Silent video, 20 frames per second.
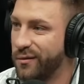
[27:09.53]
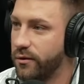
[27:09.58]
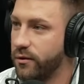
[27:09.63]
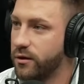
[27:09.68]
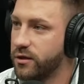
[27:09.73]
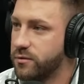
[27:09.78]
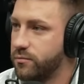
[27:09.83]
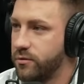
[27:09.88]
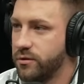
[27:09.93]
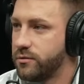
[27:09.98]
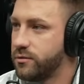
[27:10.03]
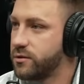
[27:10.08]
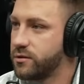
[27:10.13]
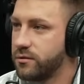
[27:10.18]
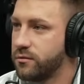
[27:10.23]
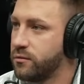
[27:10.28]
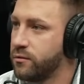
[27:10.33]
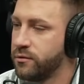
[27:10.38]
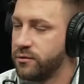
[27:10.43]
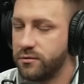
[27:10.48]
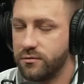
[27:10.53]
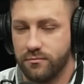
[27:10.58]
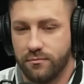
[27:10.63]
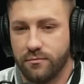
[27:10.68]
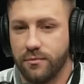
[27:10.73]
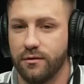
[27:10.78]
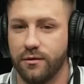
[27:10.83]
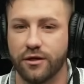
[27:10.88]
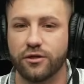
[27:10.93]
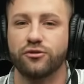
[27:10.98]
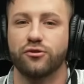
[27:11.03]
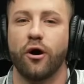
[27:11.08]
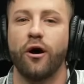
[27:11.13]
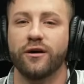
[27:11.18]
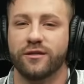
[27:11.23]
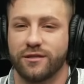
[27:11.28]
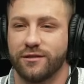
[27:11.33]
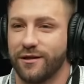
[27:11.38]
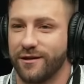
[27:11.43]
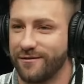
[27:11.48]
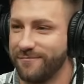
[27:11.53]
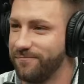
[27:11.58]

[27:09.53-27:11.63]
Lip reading: It's exhausting.